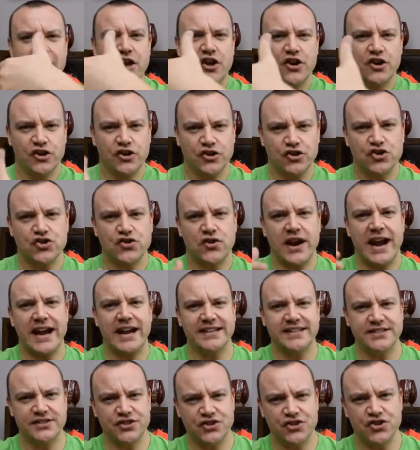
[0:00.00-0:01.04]

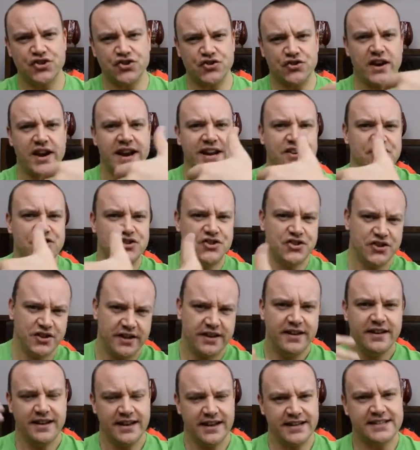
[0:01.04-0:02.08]
contract, stretch,
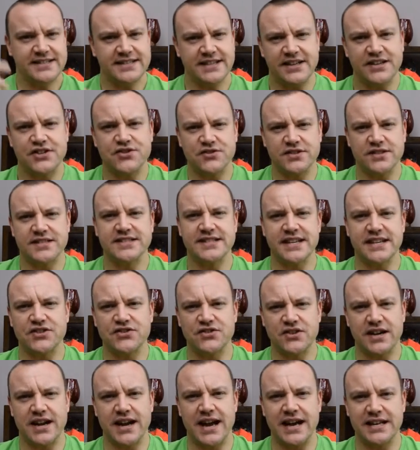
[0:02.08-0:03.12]

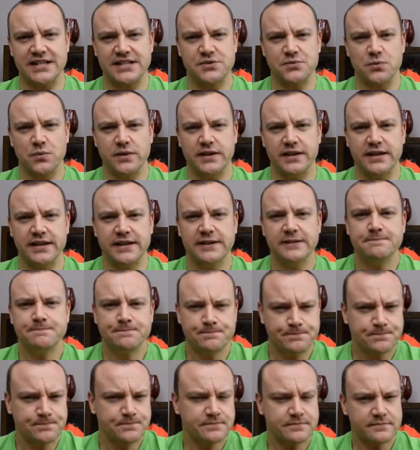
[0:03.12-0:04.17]
etc as we're
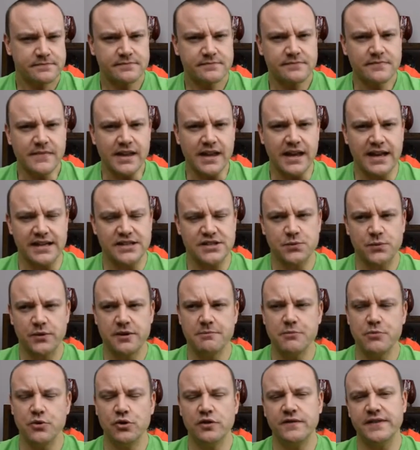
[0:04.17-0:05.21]

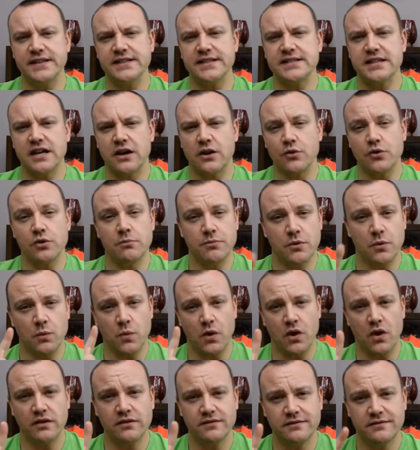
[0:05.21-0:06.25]
moving. So number
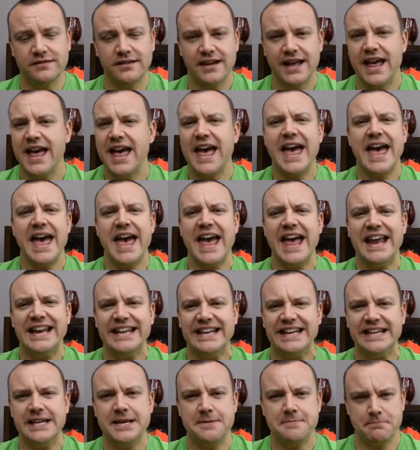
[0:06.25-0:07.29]
1,
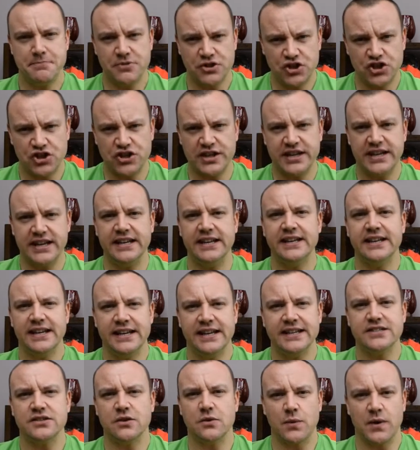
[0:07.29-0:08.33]
any machine
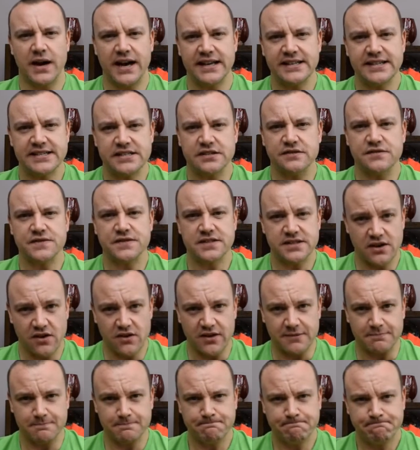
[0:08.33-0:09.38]
is a waste of time.
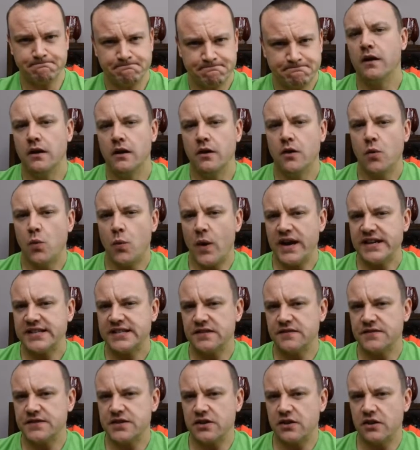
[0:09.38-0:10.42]
Waste
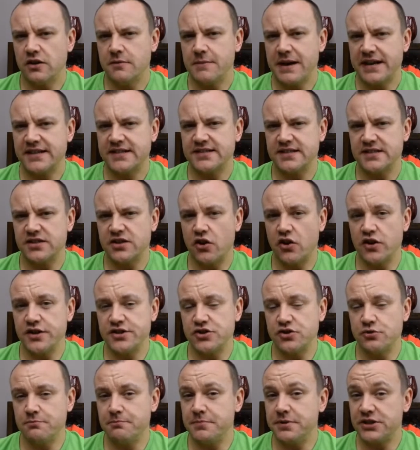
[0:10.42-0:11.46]
of time exercise
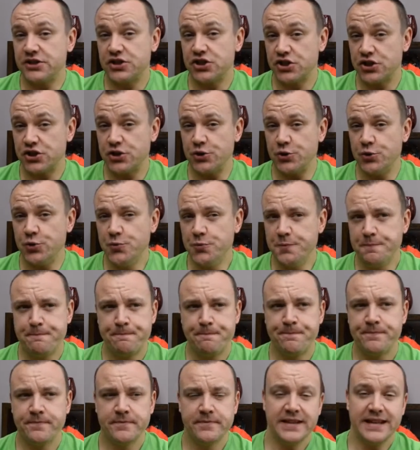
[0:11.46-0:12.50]
number 2
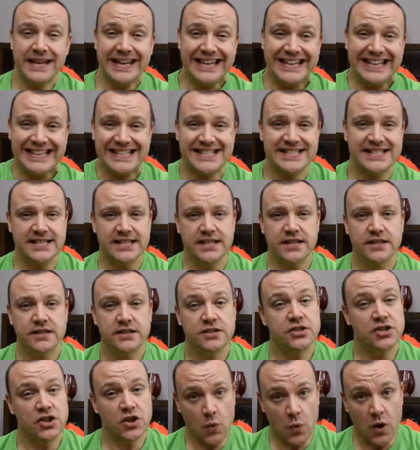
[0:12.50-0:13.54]
is
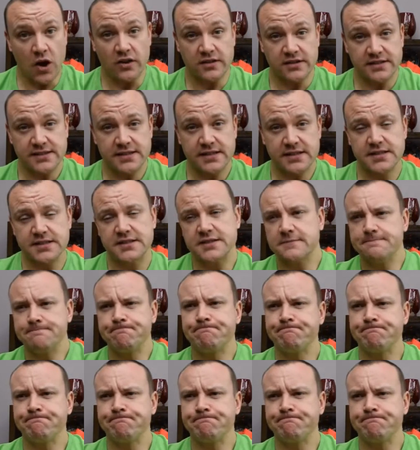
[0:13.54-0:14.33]
squats.